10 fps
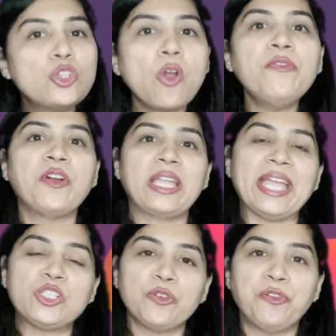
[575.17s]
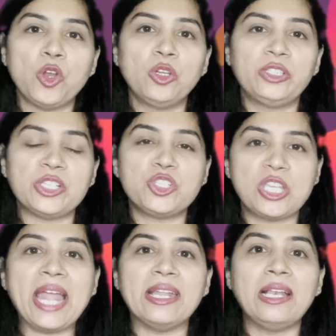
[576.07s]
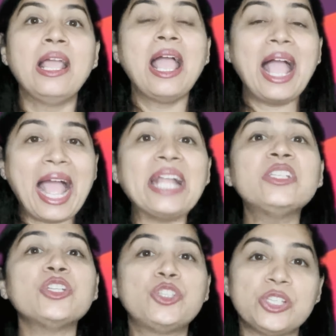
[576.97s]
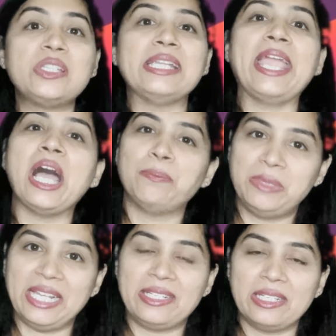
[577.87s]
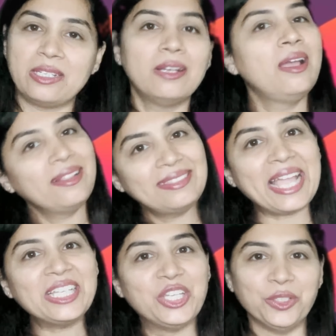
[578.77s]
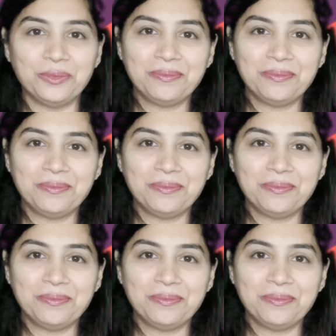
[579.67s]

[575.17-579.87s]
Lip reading: don't forget to follow this channel and to stay updated. Thank